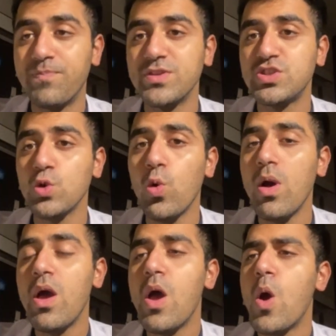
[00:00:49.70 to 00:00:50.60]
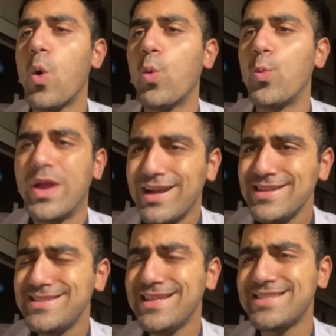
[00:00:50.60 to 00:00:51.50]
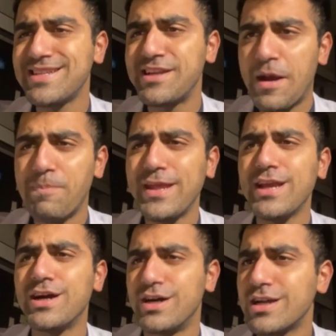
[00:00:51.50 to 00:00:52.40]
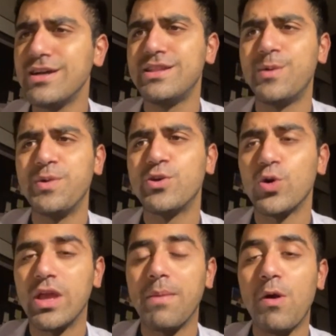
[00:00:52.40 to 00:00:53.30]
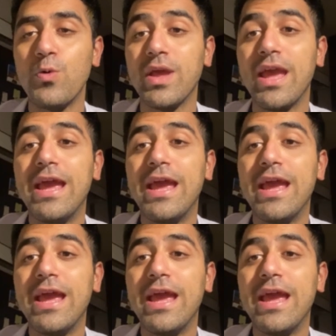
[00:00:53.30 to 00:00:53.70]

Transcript: So where does this reuptake occur that we're talking about?